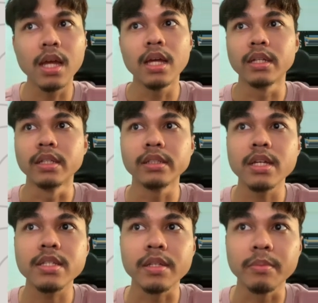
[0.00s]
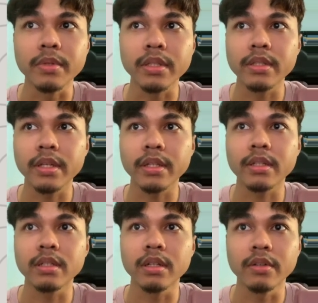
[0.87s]
The test imitate
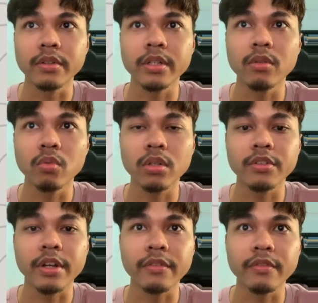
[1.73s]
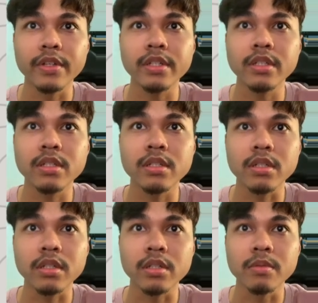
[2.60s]
real-world driving
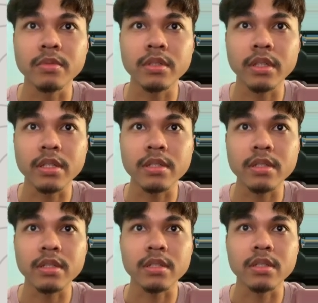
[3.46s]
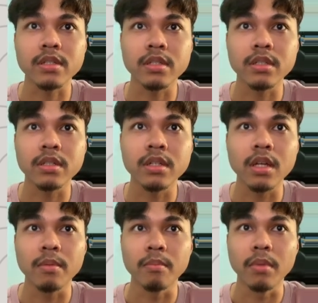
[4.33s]
circumstances
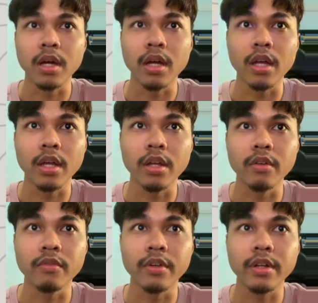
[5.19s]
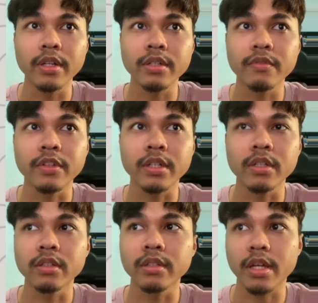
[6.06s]
by varying
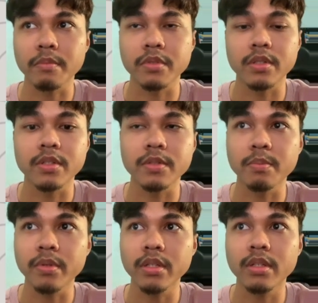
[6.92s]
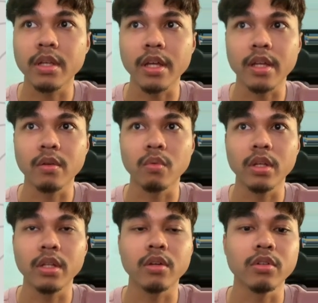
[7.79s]
vehicle types, speed, and
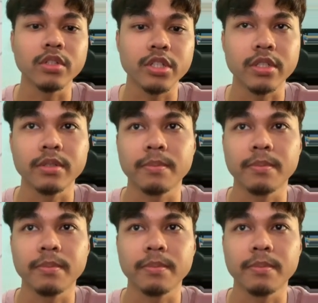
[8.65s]
weather condition.